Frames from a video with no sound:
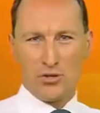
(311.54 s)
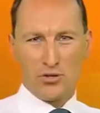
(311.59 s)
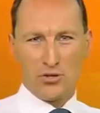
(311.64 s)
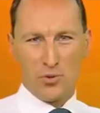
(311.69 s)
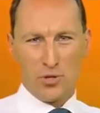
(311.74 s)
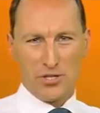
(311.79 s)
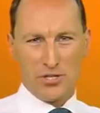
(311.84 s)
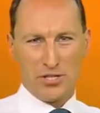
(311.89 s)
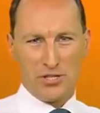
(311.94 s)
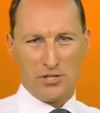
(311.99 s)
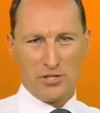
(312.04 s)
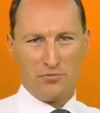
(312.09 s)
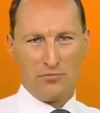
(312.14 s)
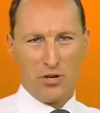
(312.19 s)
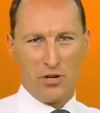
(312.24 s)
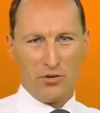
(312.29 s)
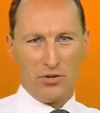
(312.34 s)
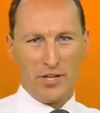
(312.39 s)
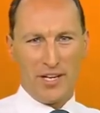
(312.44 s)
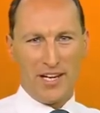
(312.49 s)
George
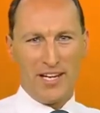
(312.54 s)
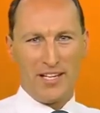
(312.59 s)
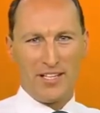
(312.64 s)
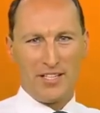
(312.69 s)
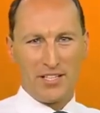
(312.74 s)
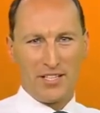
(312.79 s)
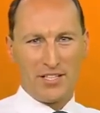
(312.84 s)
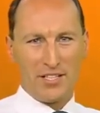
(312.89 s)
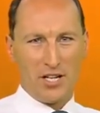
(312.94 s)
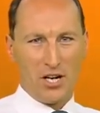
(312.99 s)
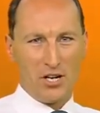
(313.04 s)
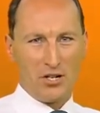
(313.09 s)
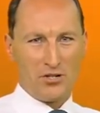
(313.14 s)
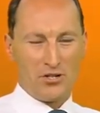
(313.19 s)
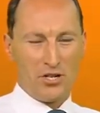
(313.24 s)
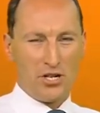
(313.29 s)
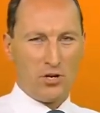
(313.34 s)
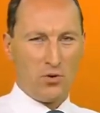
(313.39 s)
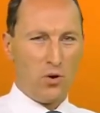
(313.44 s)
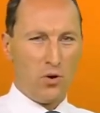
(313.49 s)
Washington wrote, the Indian
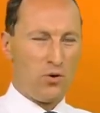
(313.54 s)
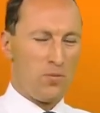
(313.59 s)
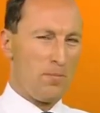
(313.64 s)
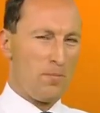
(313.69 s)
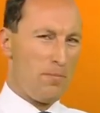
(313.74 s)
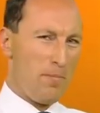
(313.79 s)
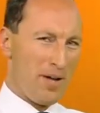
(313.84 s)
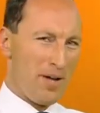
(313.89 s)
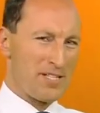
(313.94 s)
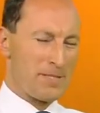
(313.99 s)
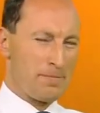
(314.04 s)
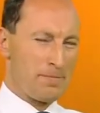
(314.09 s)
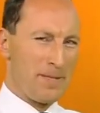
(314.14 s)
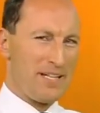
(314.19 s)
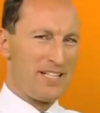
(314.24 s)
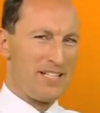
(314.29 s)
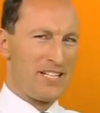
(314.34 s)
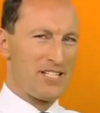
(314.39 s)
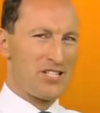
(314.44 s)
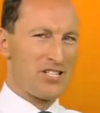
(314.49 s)
country, quote, must
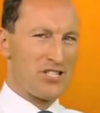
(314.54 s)
be